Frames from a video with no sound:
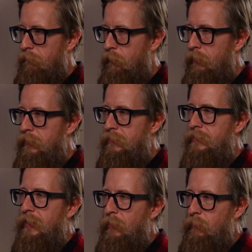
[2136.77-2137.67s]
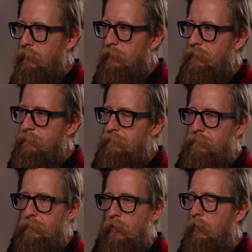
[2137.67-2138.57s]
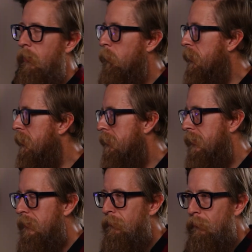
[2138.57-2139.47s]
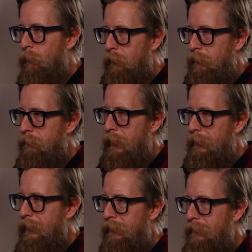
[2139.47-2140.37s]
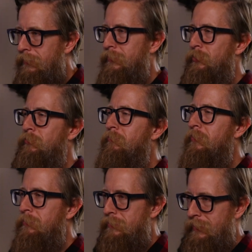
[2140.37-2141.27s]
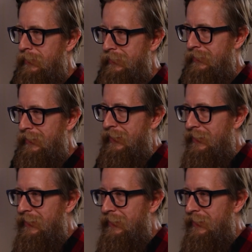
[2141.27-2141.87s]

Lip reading: for an example, are we at the end of the world right now? It sure feels like it,